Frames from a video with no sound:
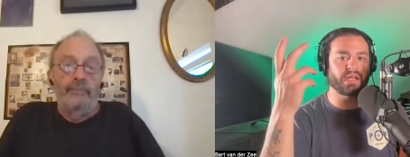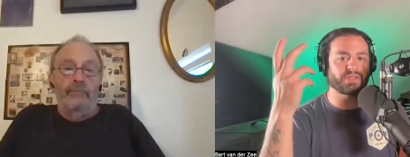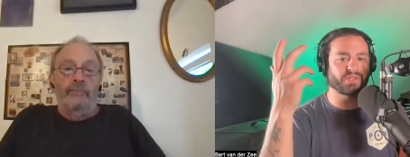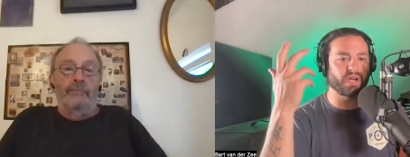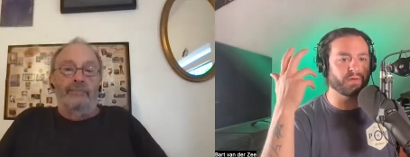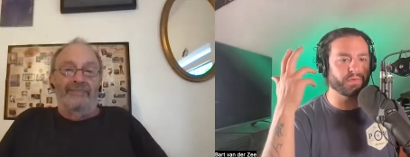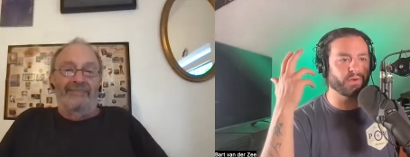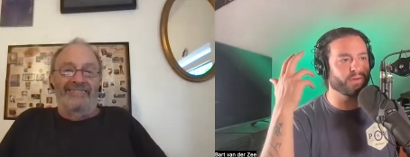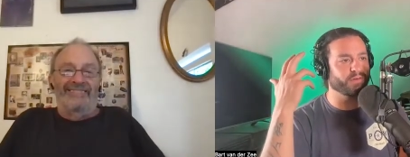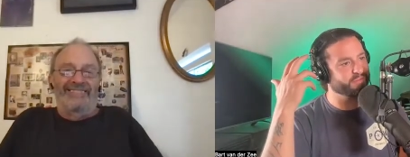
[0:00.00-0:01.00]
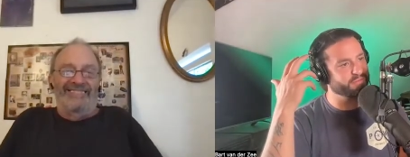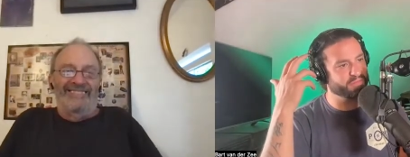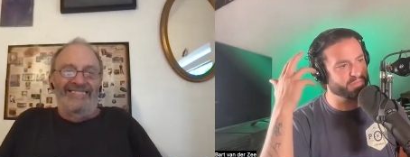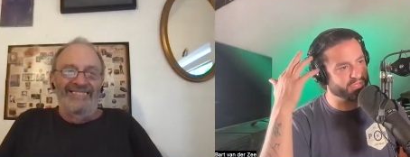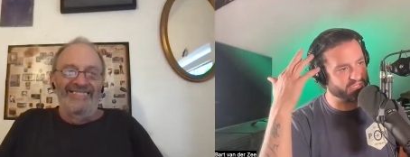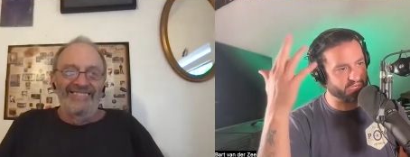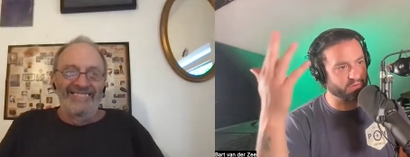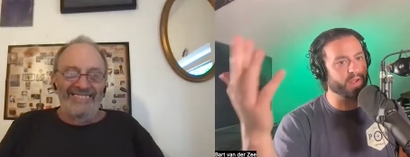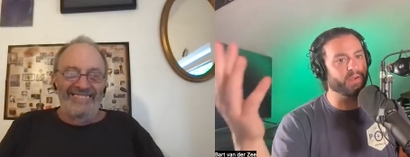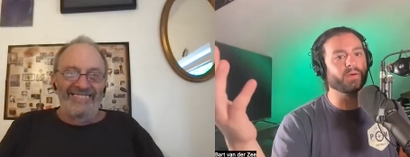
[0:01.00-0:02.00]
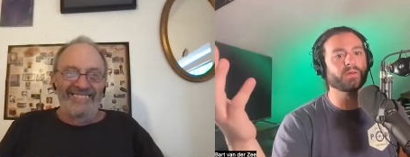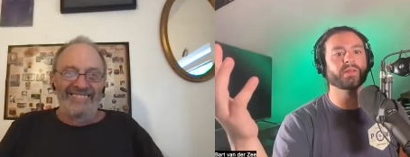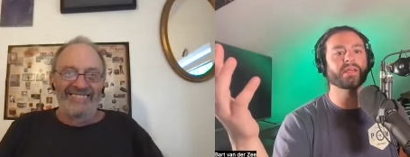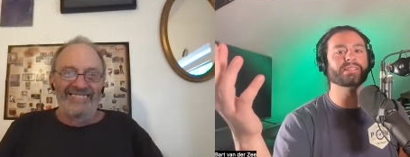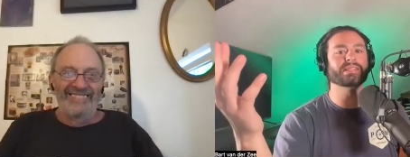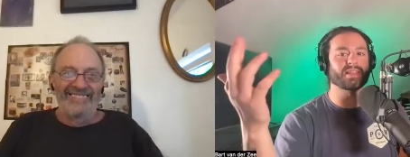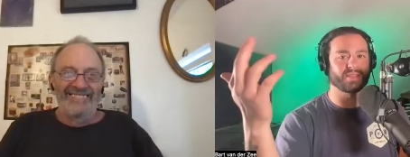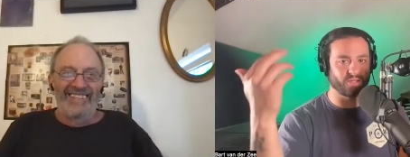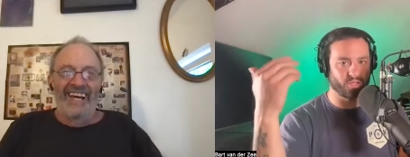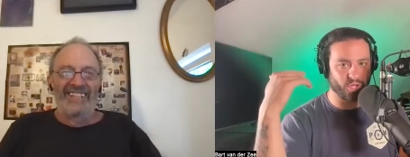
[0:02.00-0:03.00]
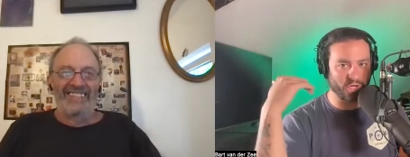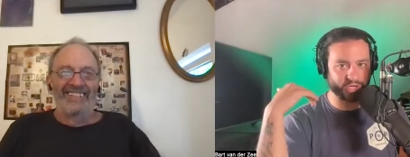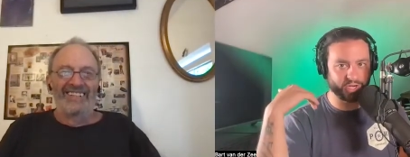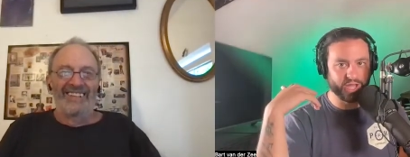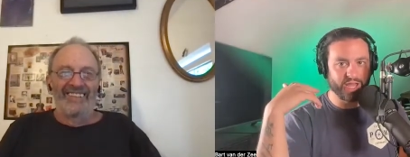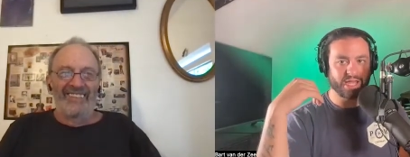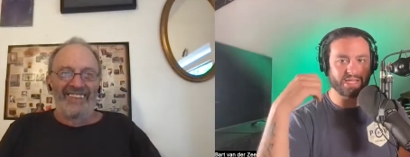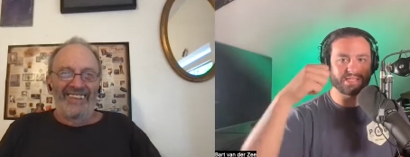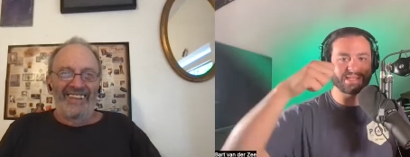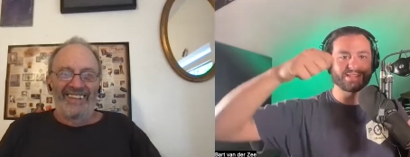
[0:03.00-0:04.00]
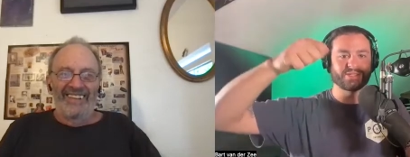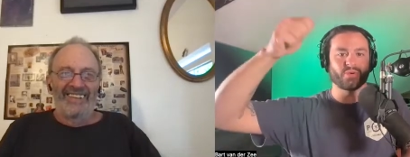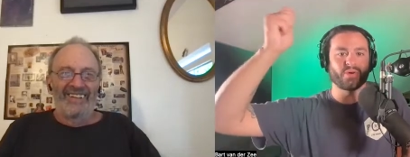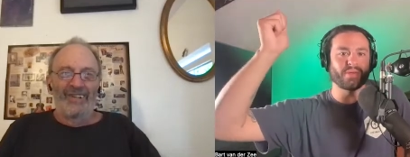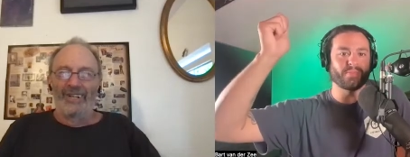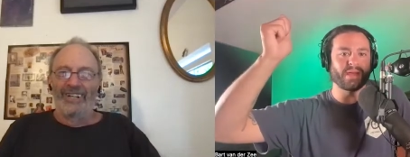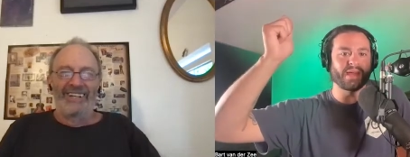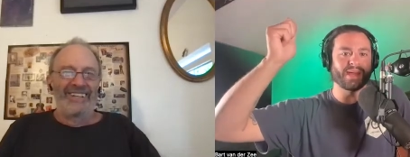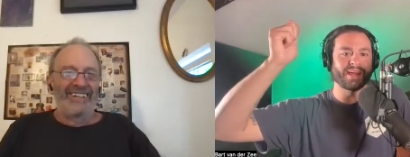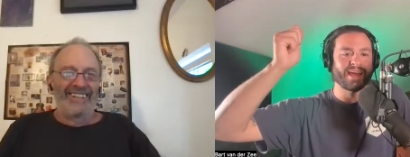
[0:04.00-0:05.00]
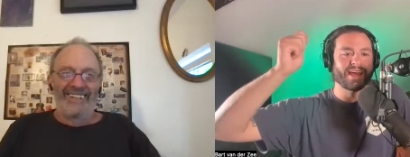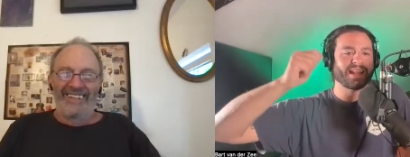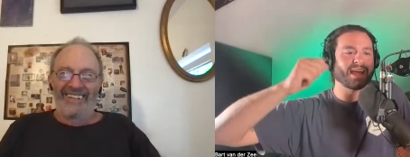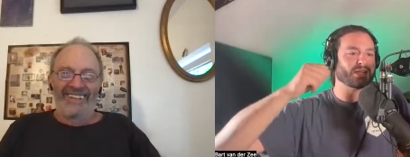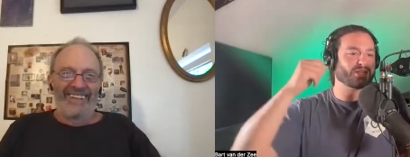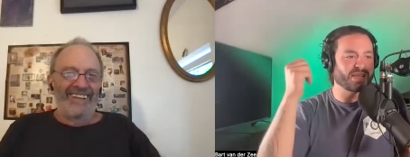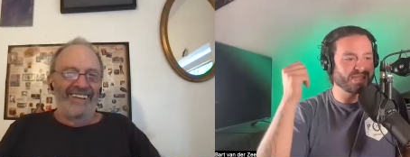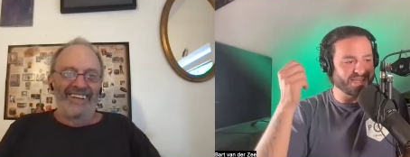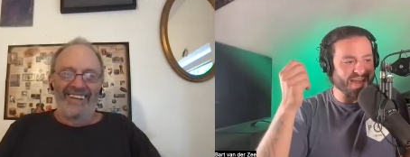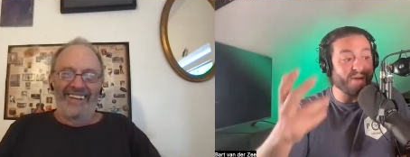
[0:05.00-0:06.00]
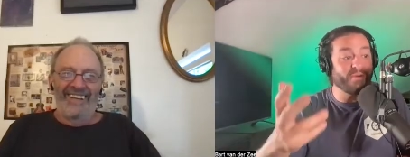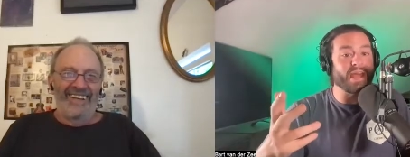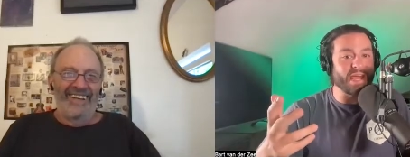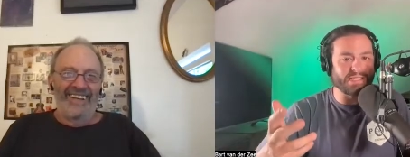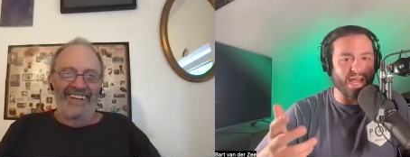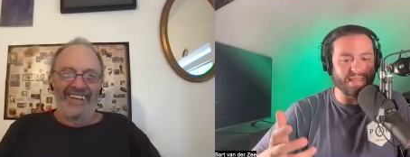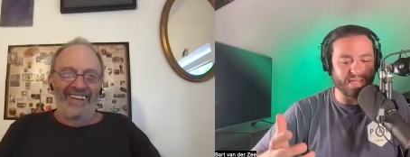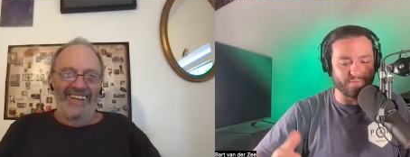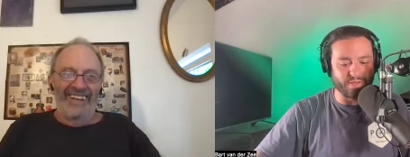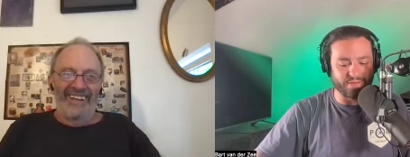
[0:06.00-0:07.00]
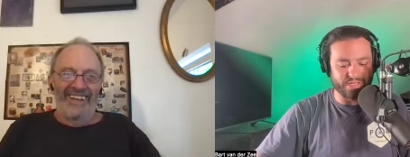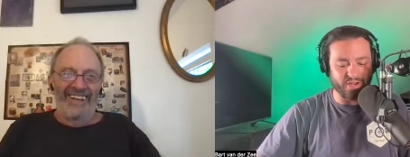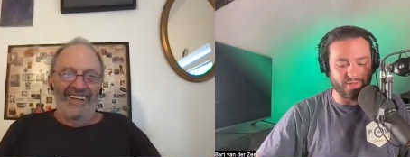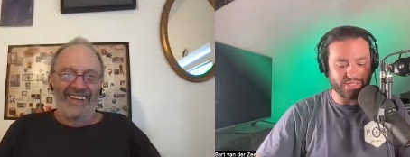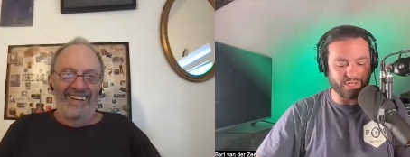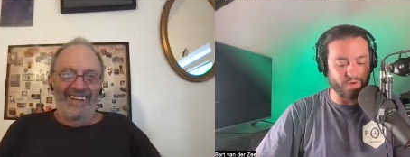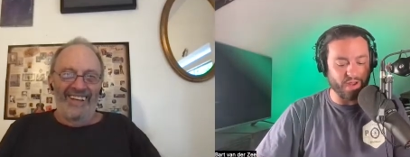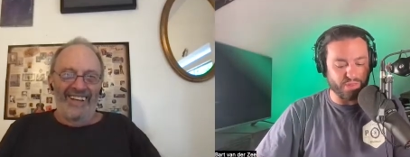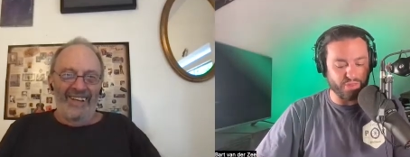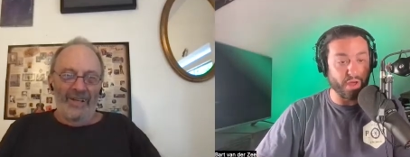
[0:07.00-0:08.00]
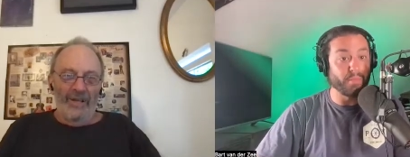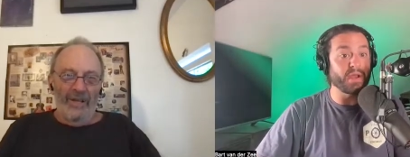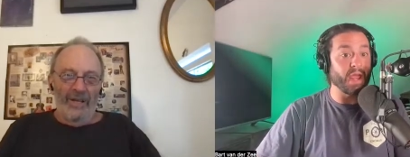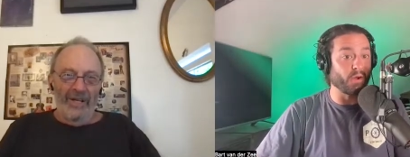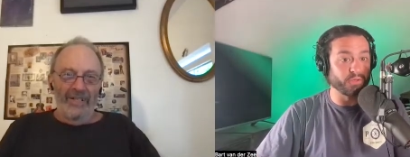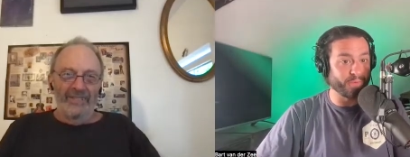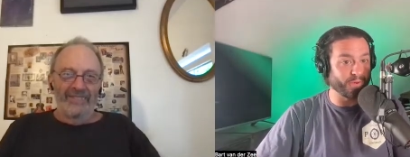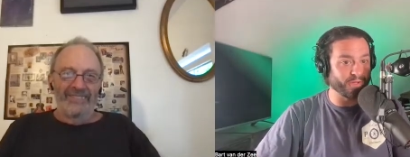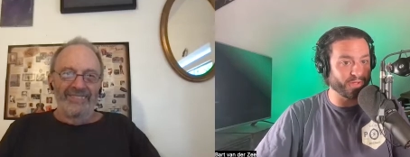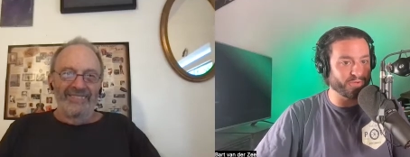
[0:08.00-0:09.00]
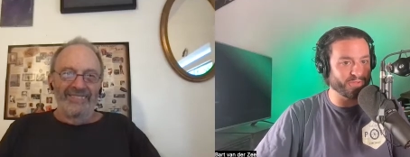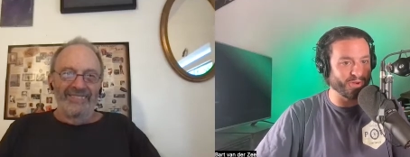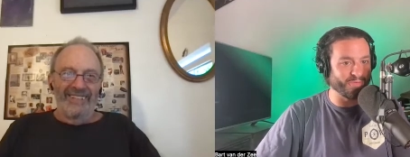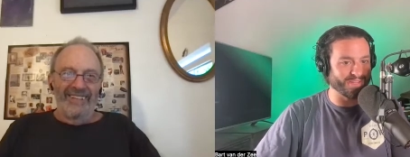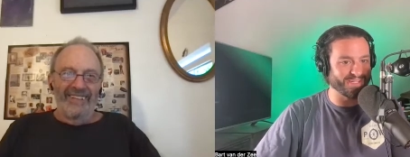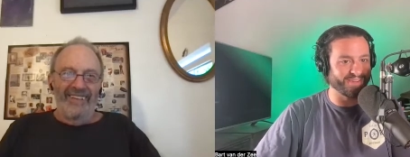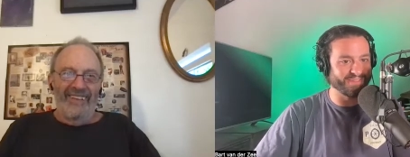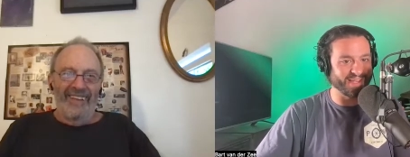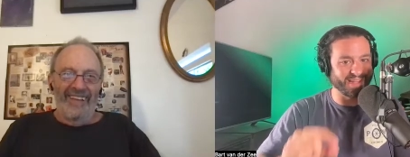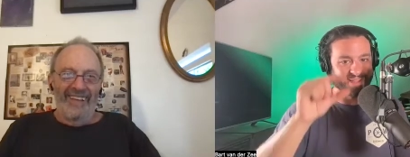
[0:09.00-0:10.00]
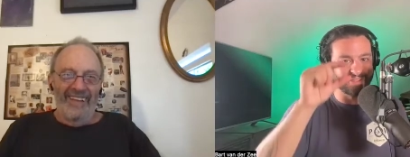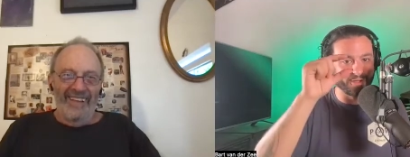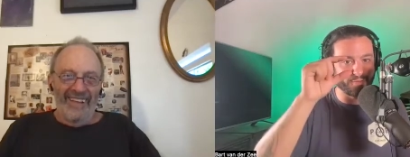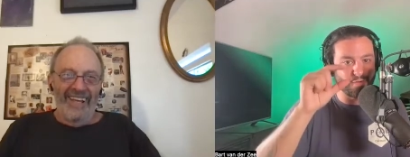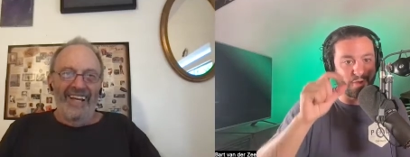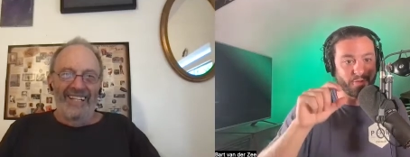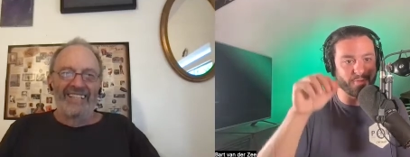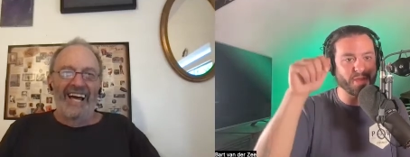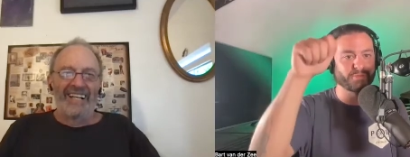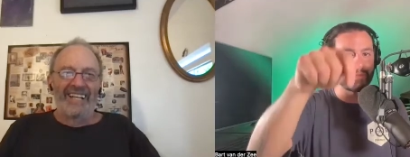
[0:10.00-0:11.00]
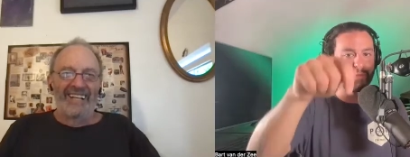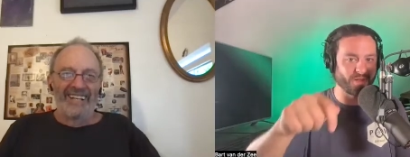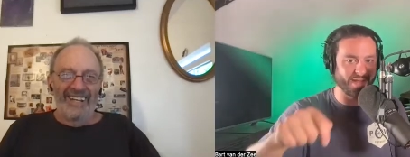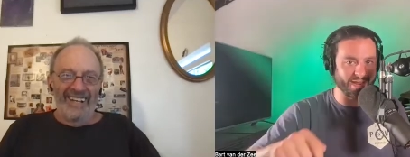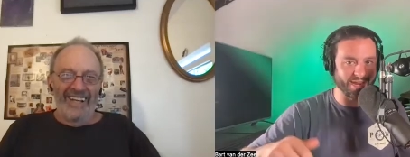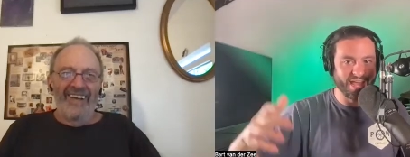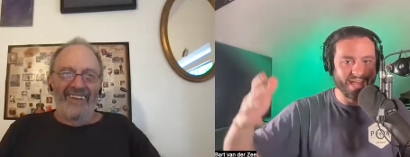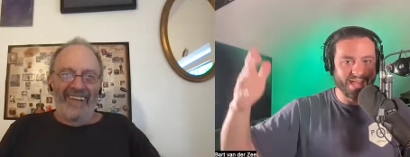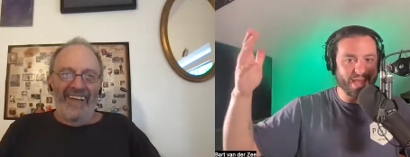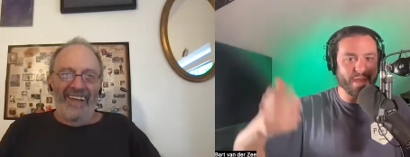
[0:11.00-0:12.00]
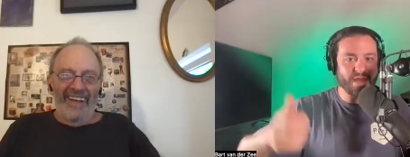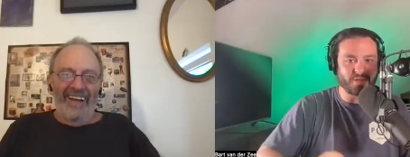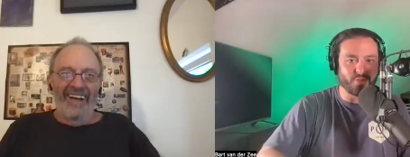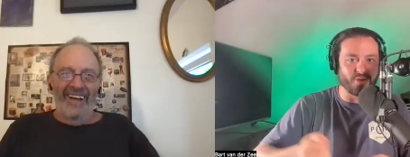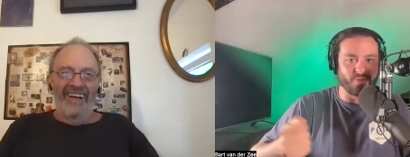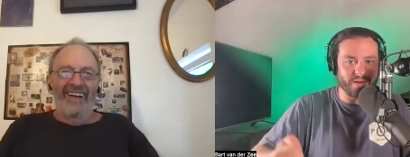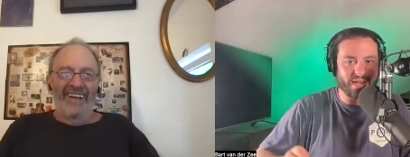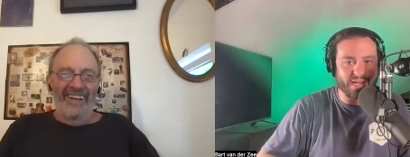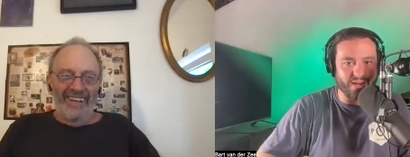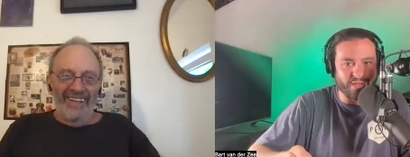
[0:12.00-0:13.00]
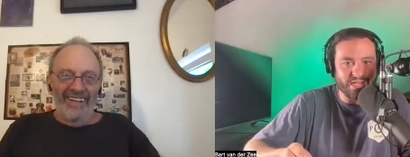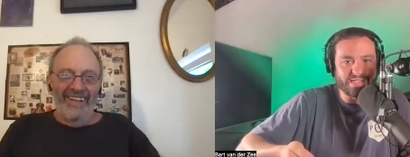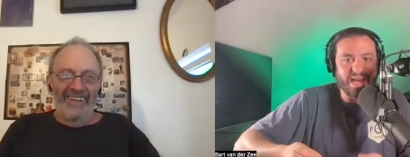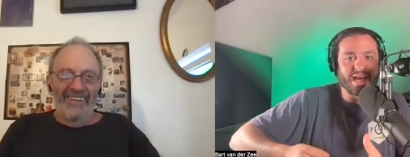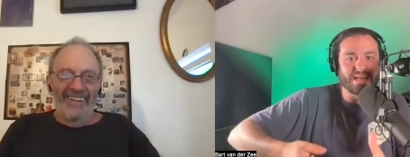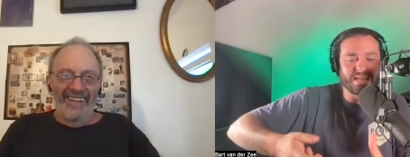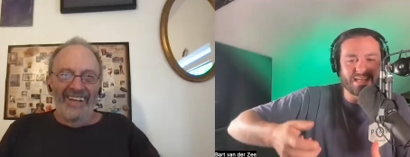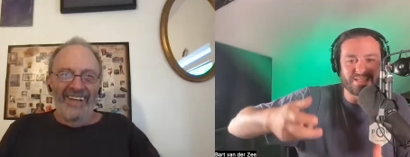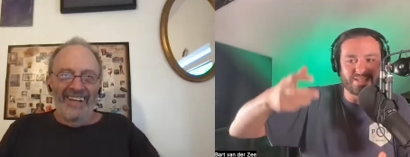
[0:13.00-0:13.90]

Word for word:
Speaker 1: he's cover material. He's got the yes. look. He's he's doing the, the big like as, as nowadays I think of it as like oh that's a great thumbnail to put on YouTube or something like the little photo exactly. that makes people click it. It makes you want to read. I mean, he's got he's